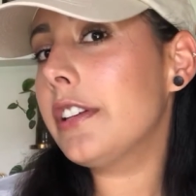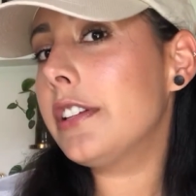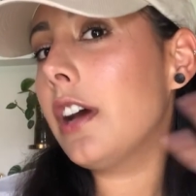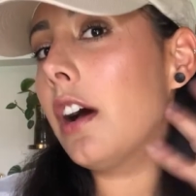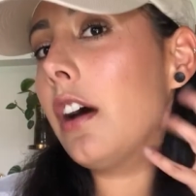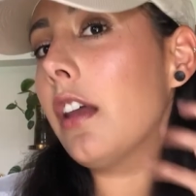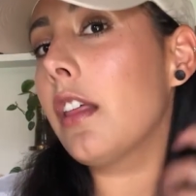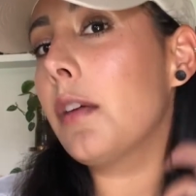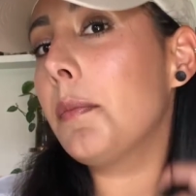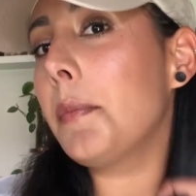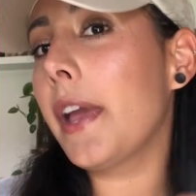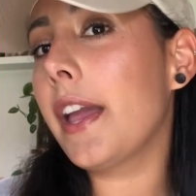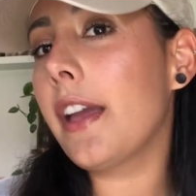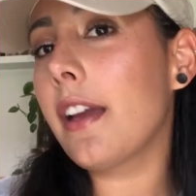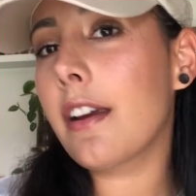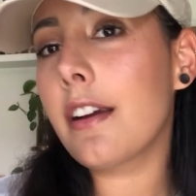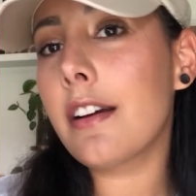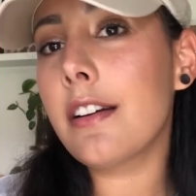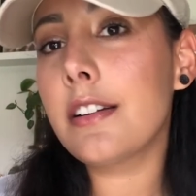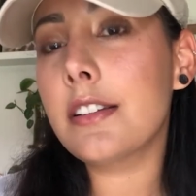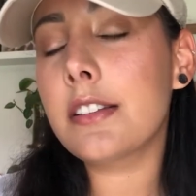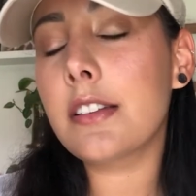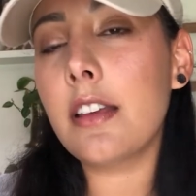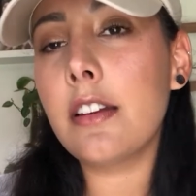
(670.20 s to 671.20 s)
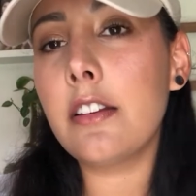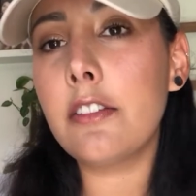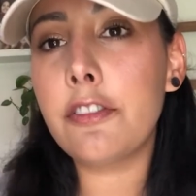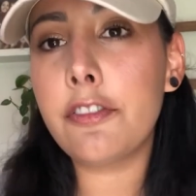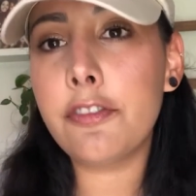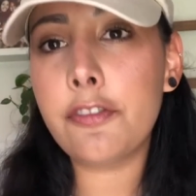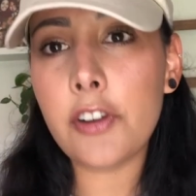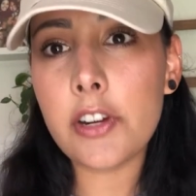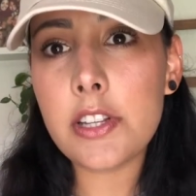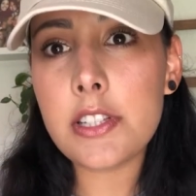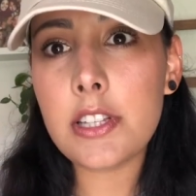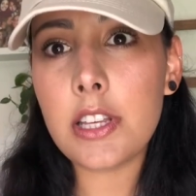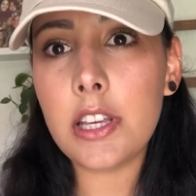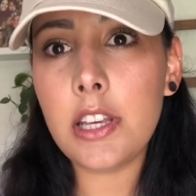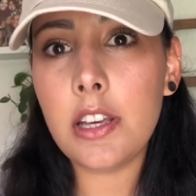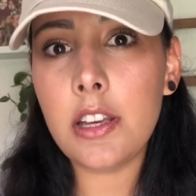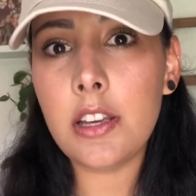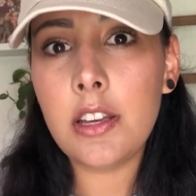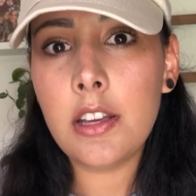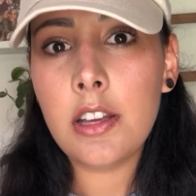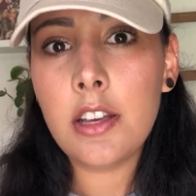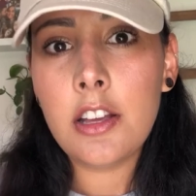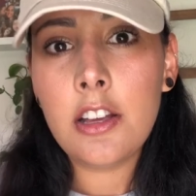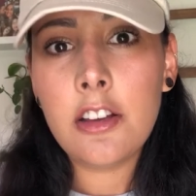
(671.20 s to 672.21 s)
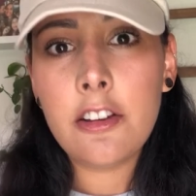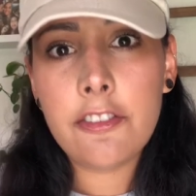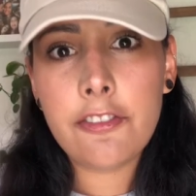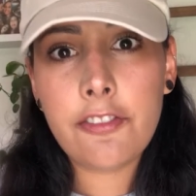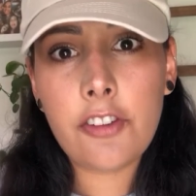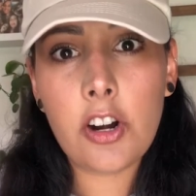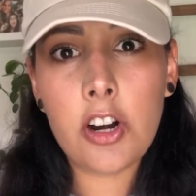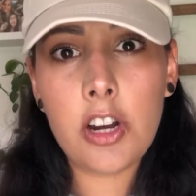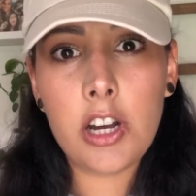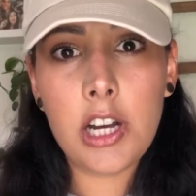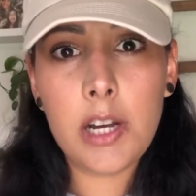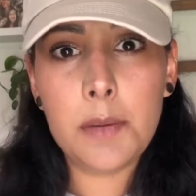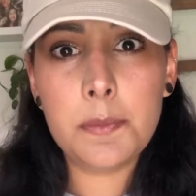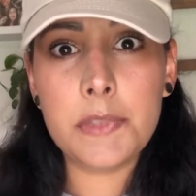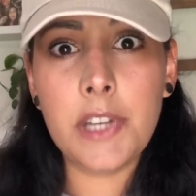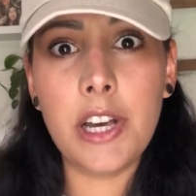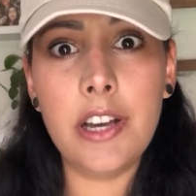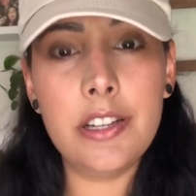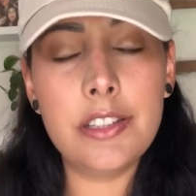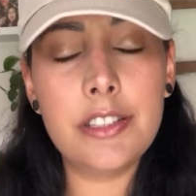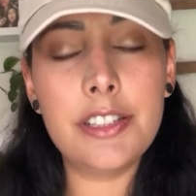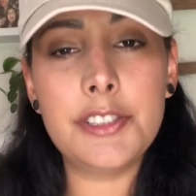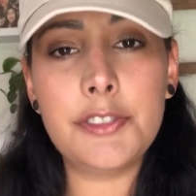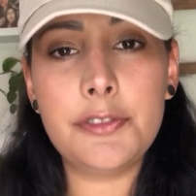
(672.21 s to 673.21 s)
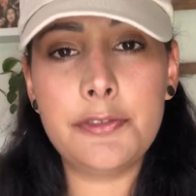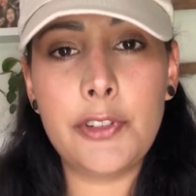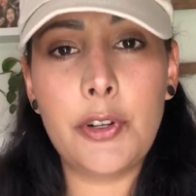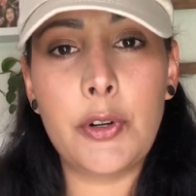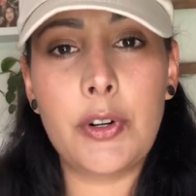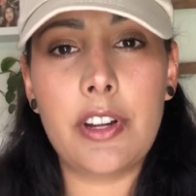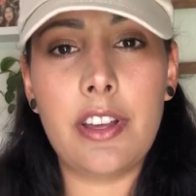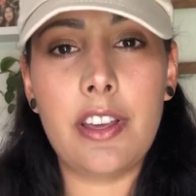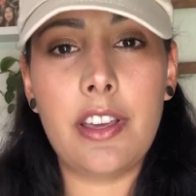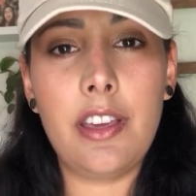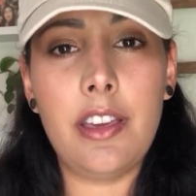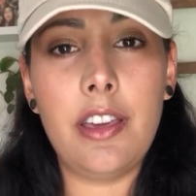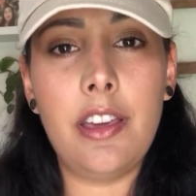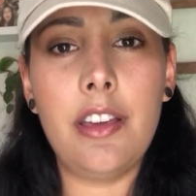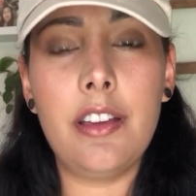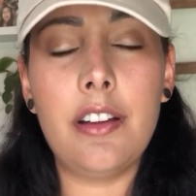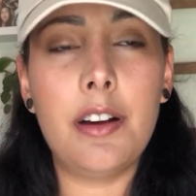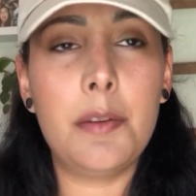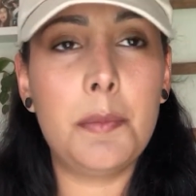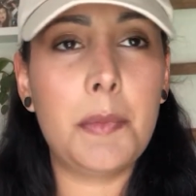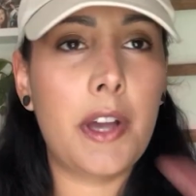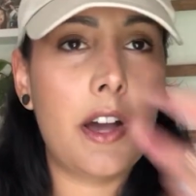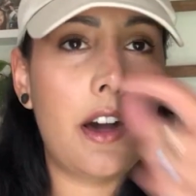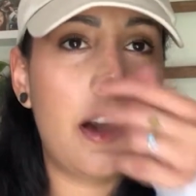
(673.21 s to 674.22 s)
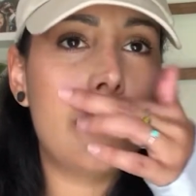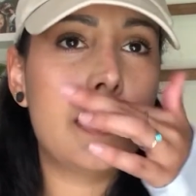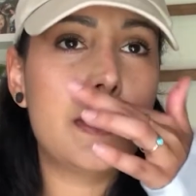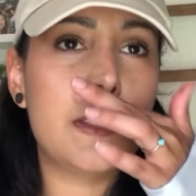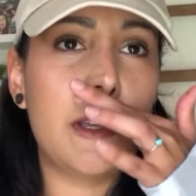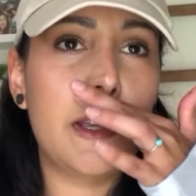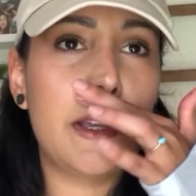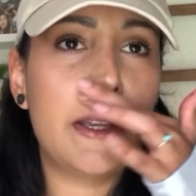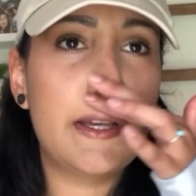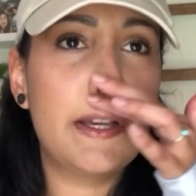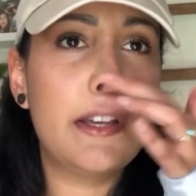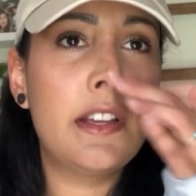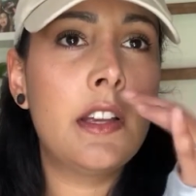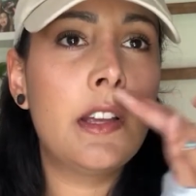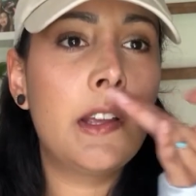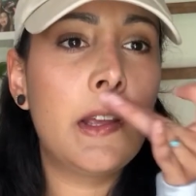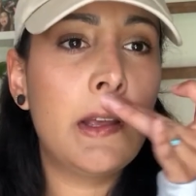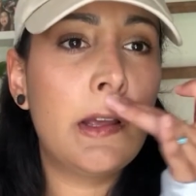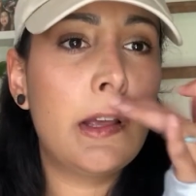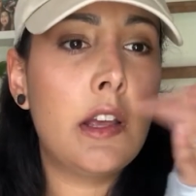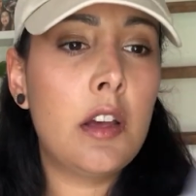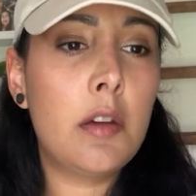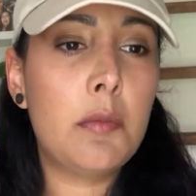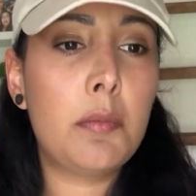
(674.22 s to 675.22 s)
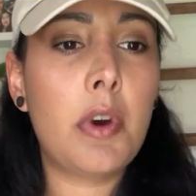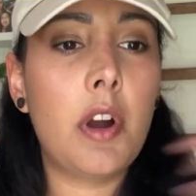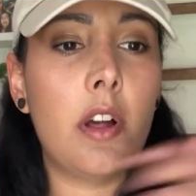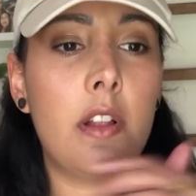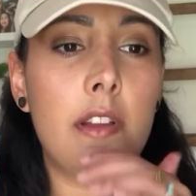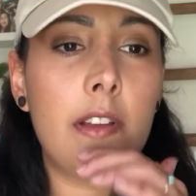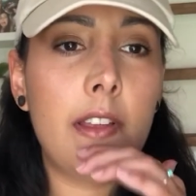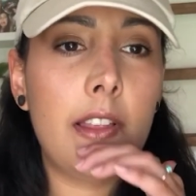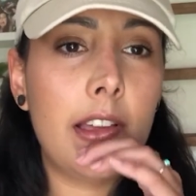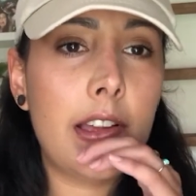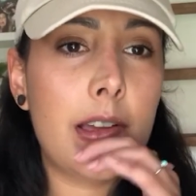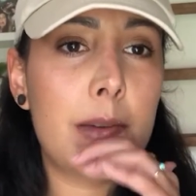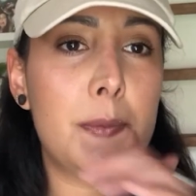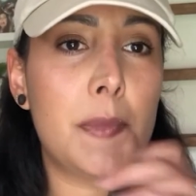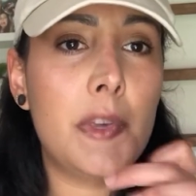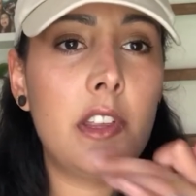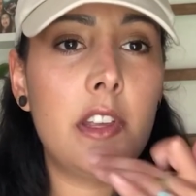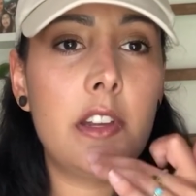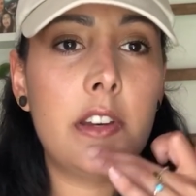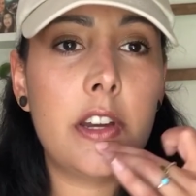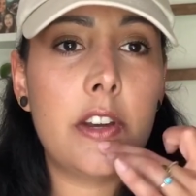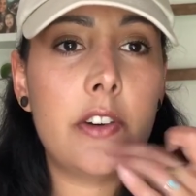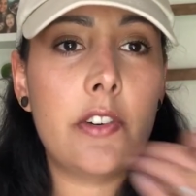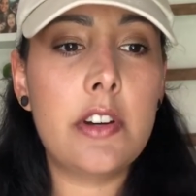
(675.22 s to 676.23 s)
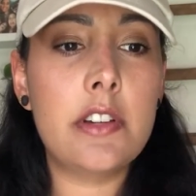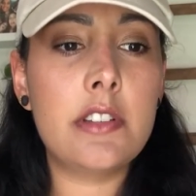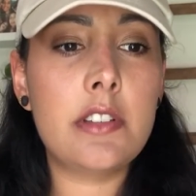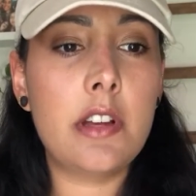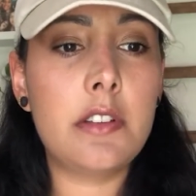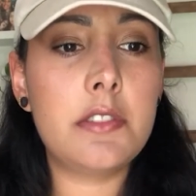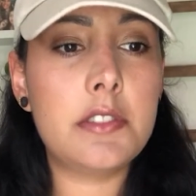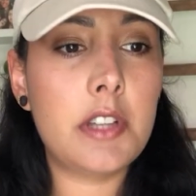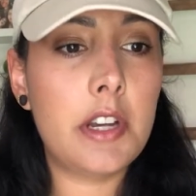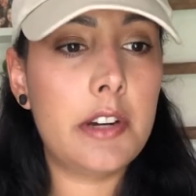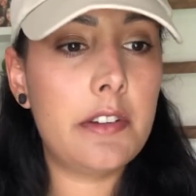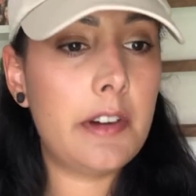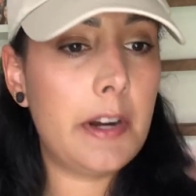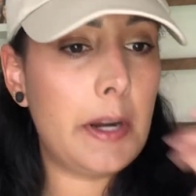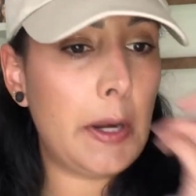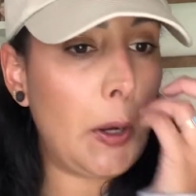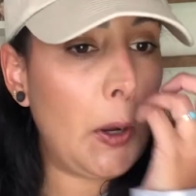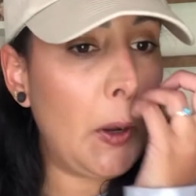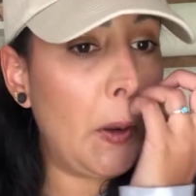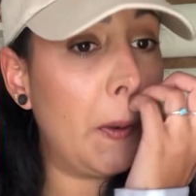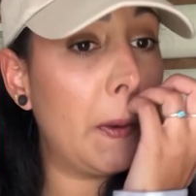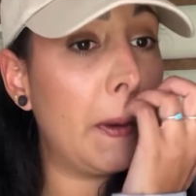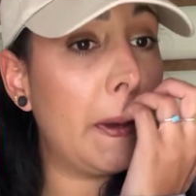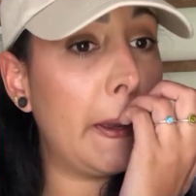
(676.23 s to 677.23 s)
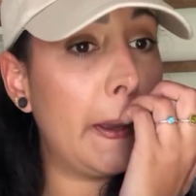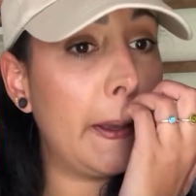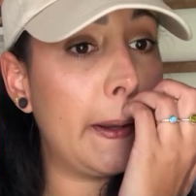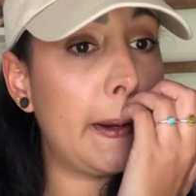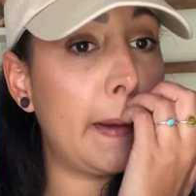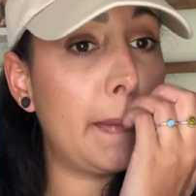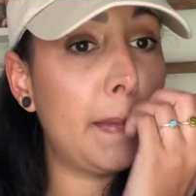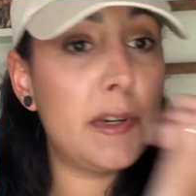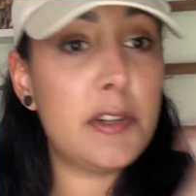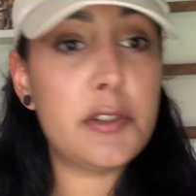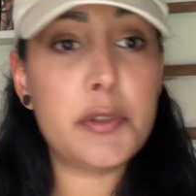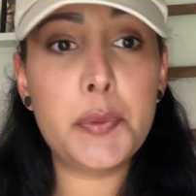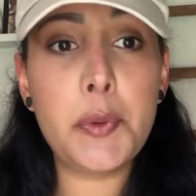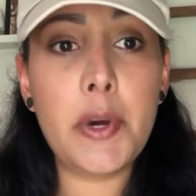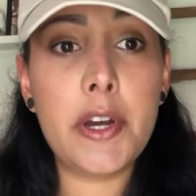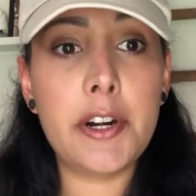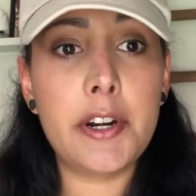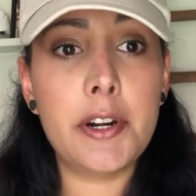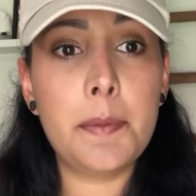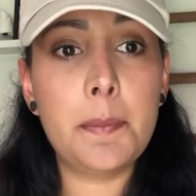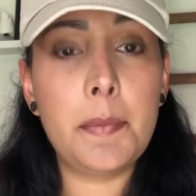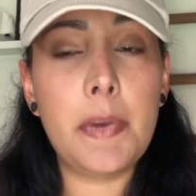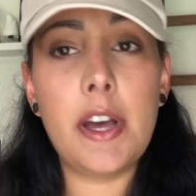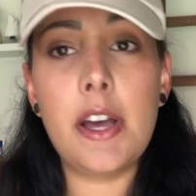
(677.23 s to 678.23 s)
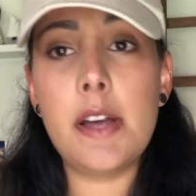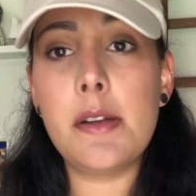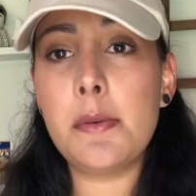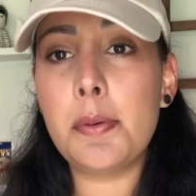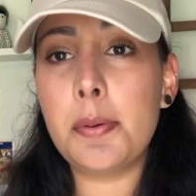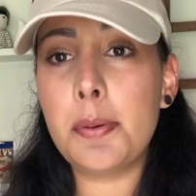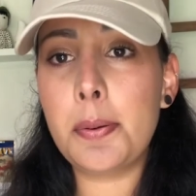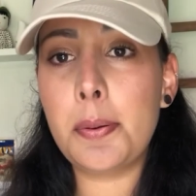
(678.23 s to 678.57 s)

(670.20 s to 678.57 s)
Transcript: tell that my hair is getting frizzy from this Florida heat. Oh my god, it's like probably like a million degrees outside right now and I'm in a sweater, but